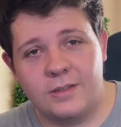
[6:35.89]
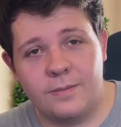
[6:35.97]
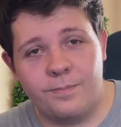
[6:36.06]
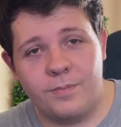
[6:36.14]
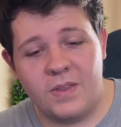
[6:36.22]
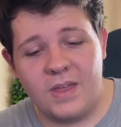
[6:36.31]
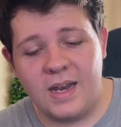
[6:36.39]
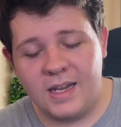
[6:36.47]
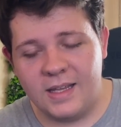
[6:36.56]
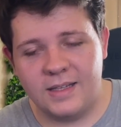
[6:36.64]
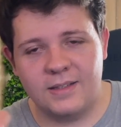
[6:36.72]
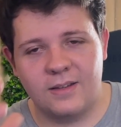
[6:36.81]
But that
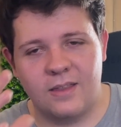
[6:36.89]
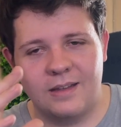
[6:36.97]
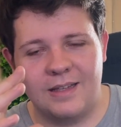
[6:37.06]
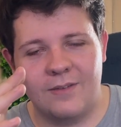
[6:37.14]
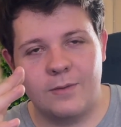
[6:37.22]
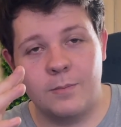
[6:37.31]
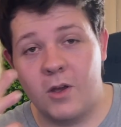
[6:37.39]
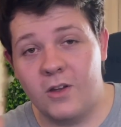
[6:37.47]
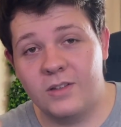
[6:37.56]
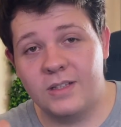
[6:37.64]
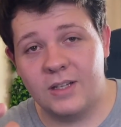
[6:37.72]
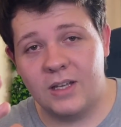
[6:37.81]
is the different
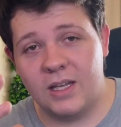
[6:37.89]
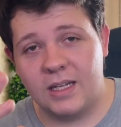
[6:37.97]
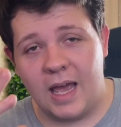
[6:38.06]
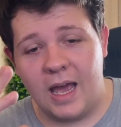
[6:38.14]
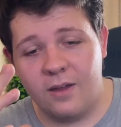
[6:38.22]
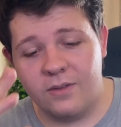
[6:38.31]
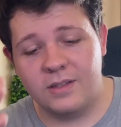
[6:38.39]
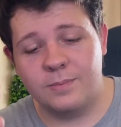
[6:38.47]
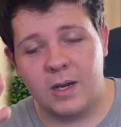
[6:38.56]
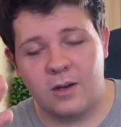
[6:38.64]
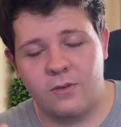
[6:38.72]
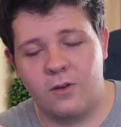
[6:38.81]
modes and how this
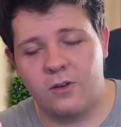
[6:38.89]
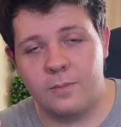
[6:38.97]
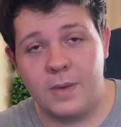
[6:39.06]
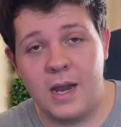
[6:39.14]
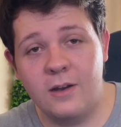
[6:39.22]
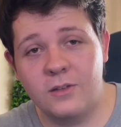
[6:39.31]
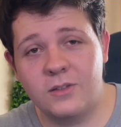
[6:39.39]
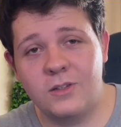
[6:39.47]
microphone compares